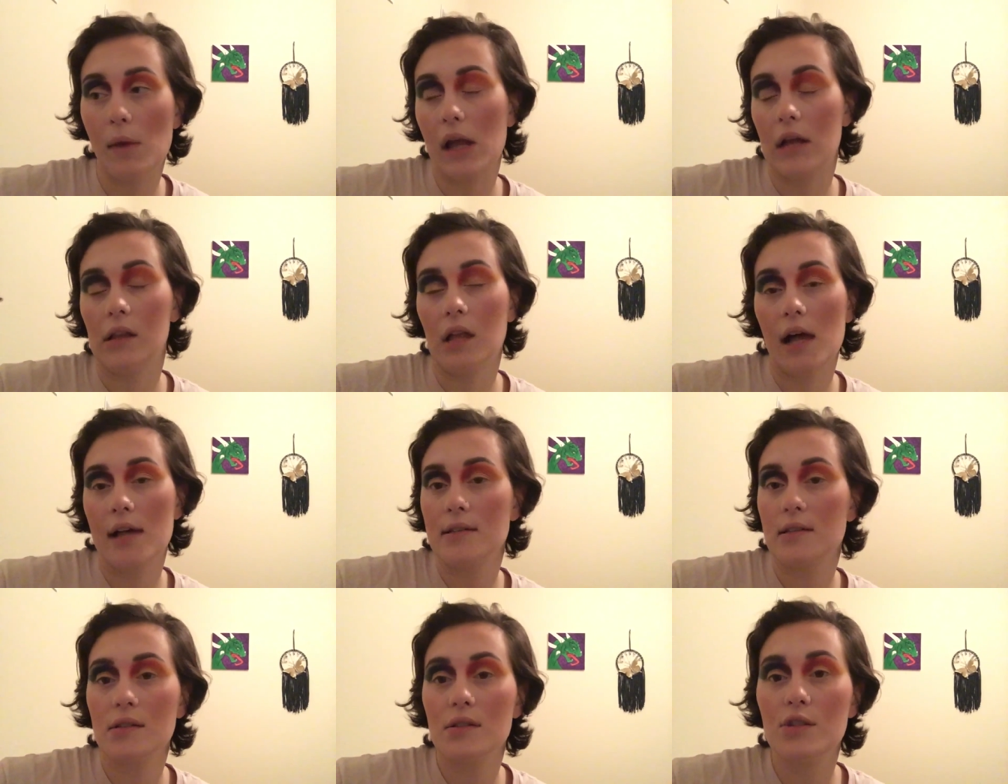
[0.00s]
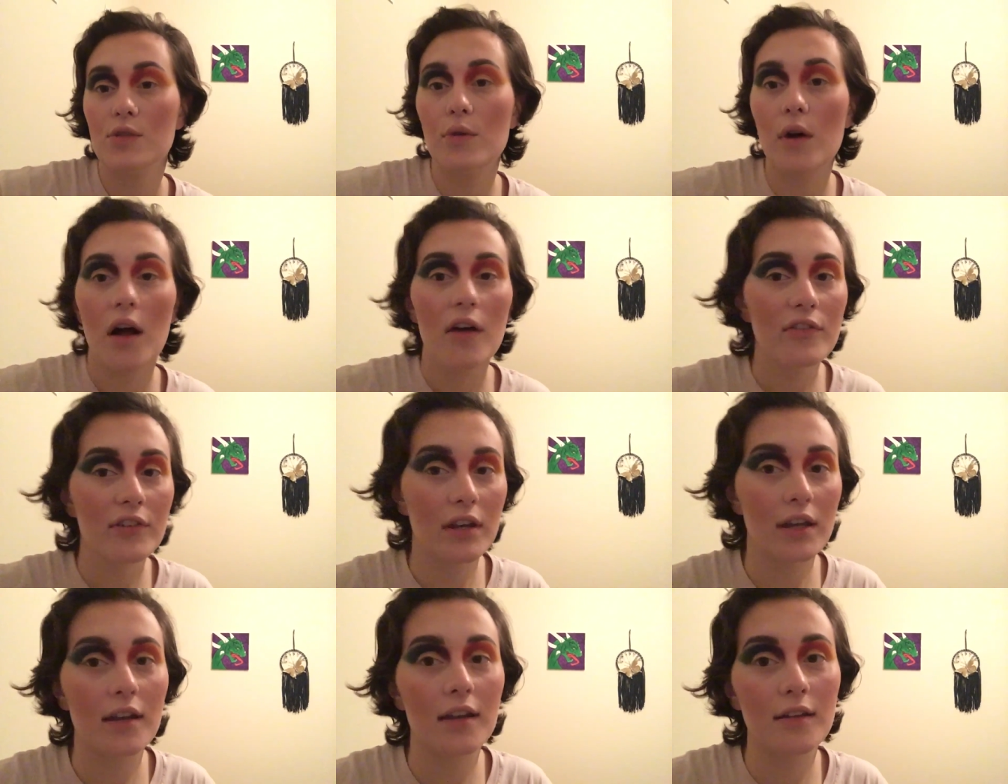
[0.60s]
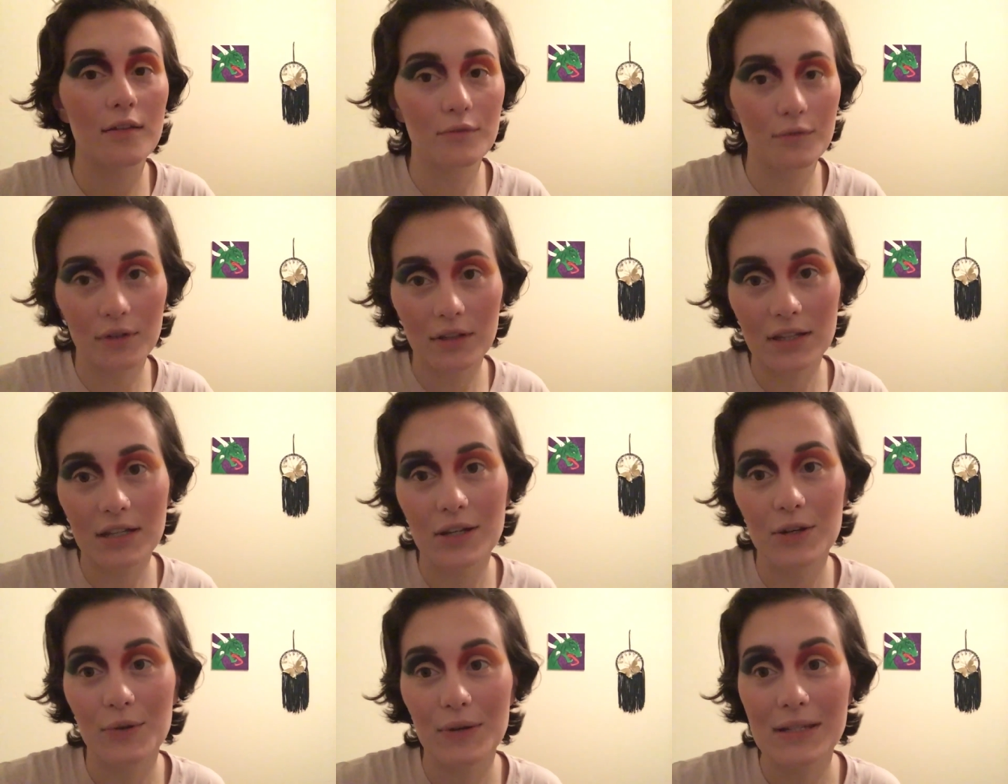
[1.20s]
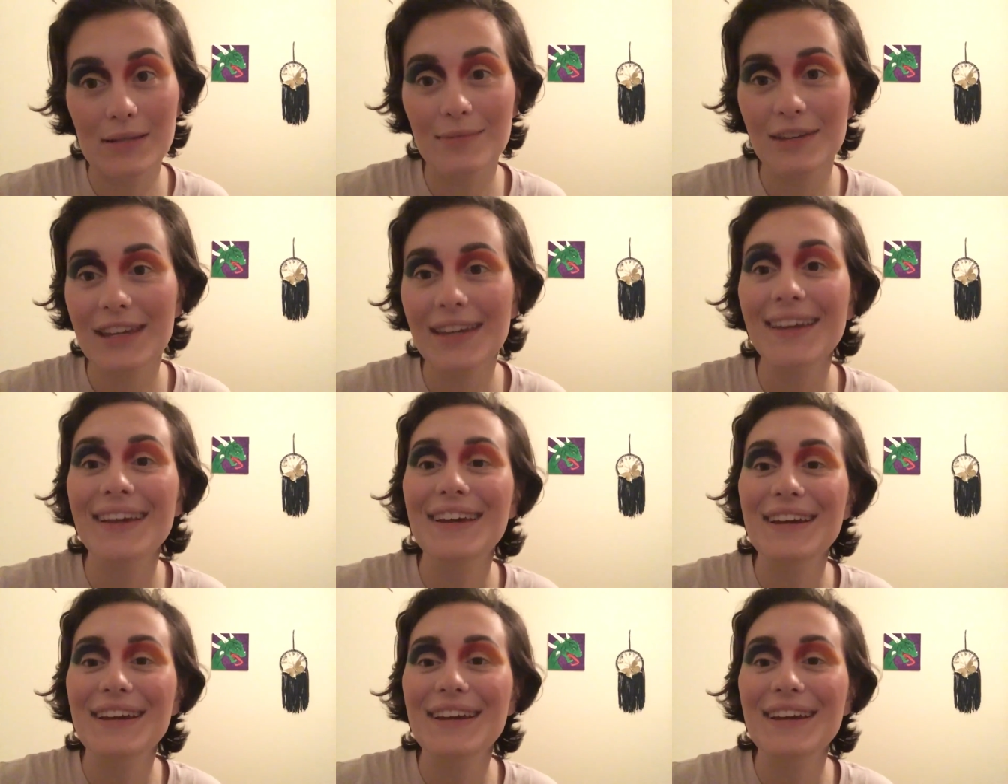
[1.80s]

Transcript: glasses too often, and it really annoys me.